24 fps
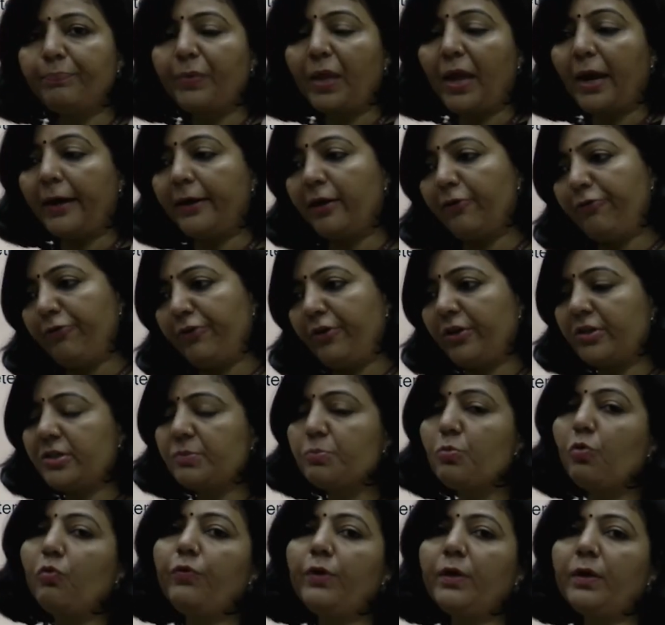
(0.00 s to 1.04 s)
and if it is
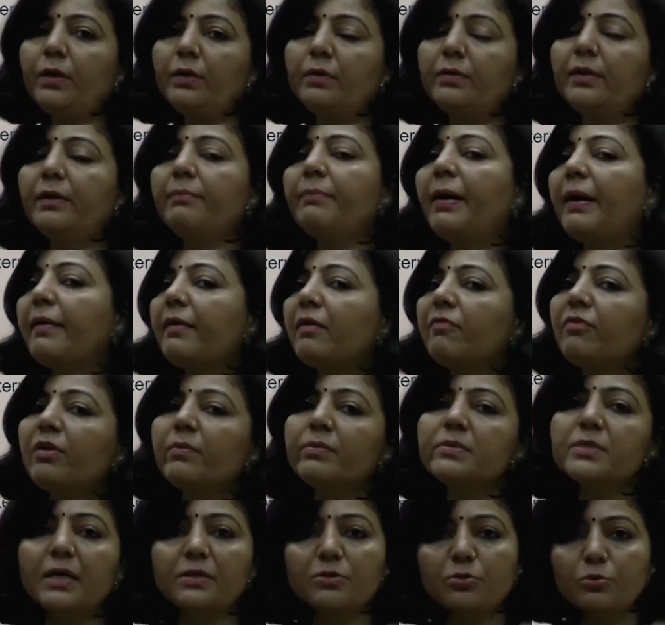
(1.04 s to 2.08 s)
moving then matter wave
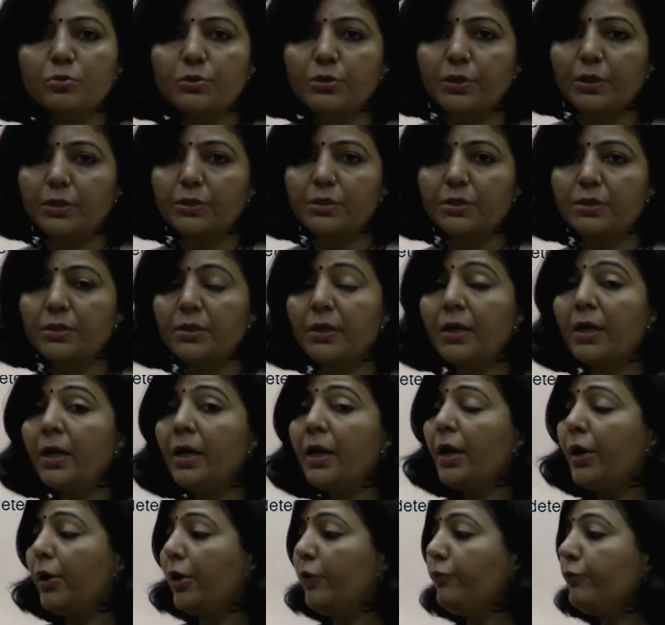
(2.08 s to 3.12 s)
is
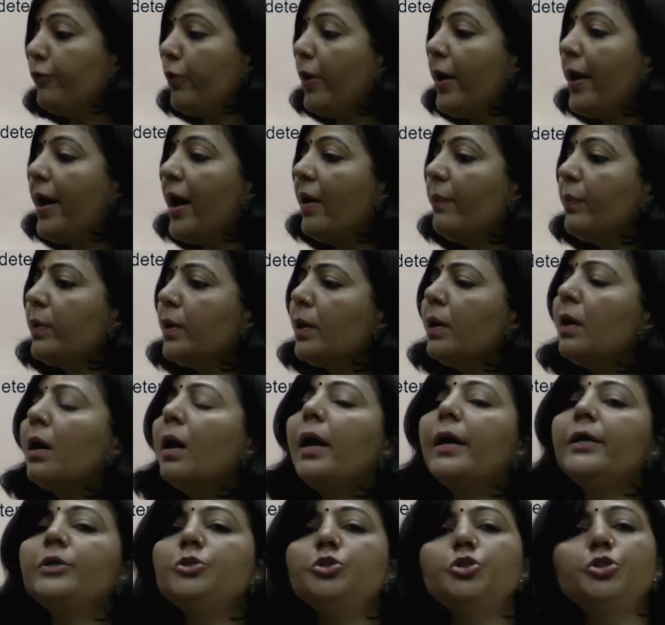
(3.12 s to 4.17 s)
associated if you are having an
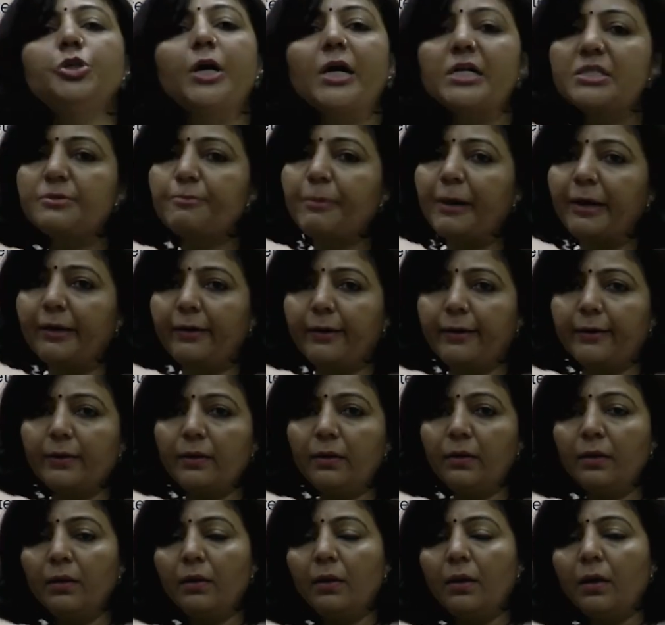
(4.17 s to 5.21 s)
uncharged particle